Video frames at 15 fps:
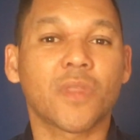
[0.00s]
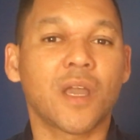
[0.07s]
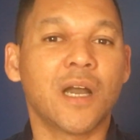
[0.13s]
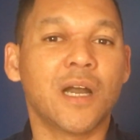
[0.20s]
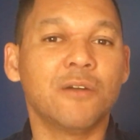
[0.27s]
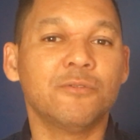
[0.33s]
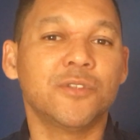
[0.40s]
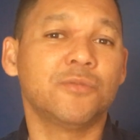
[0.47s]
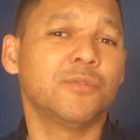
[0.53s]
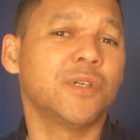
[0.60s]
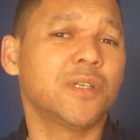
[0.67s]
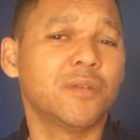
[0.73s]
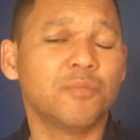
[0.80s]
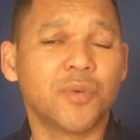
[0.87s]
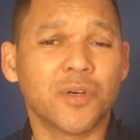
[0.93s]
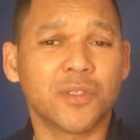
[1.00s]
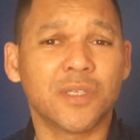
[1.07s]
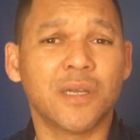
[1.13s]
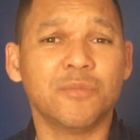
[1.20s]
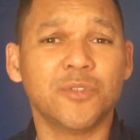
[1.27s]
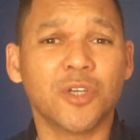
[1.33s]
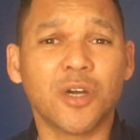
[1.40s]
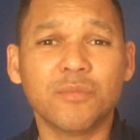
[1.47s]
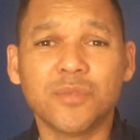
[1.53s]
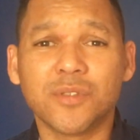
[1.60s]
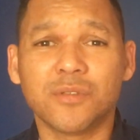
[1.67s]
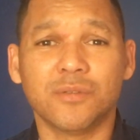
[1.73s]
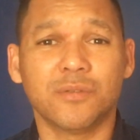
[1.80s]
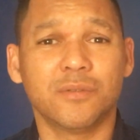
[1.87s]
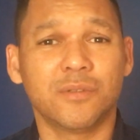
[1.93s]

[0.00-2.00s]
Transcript: I was working part-time jobs to